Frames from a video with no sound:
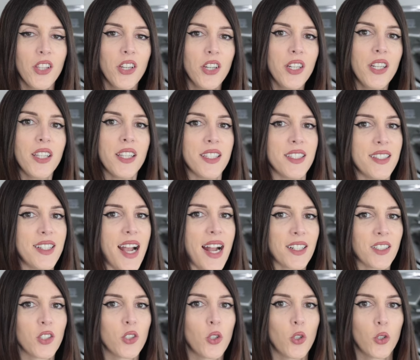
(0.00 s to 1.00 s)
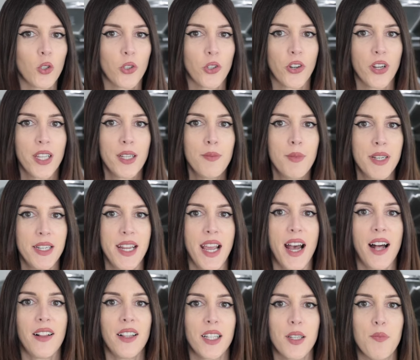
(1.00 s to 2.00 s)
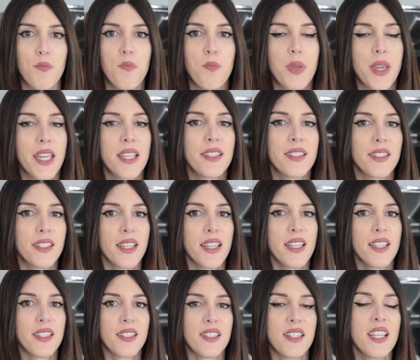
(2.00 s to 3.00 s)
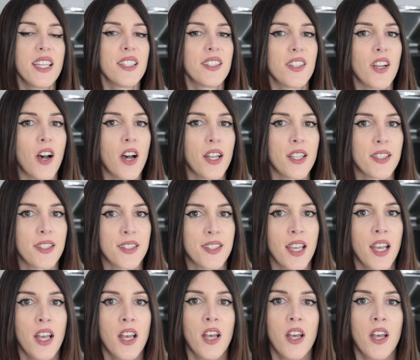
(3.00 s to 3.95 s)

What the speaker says: the hood of this tactical green metallic beast is Nissan's